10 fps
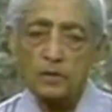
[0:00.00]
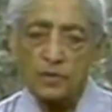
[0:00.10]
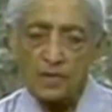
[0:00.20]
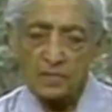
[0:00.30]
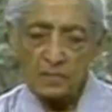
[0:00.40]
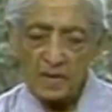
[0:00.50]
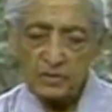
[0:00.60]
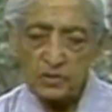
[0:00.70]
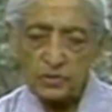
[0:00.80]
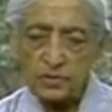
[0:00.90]
you have
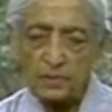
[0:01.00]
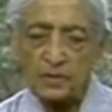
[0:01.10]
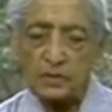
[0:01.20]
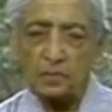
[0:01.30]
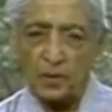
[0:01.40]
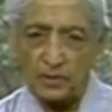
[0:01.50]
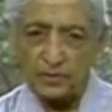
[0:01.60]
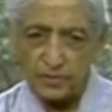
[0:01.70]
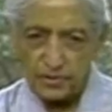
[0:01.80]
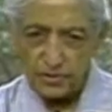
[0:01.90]
images about the
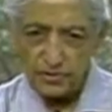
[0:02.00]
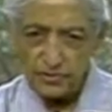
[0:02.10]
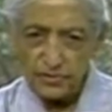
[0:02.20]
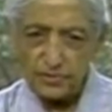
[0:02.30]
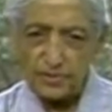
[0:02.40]
politicians,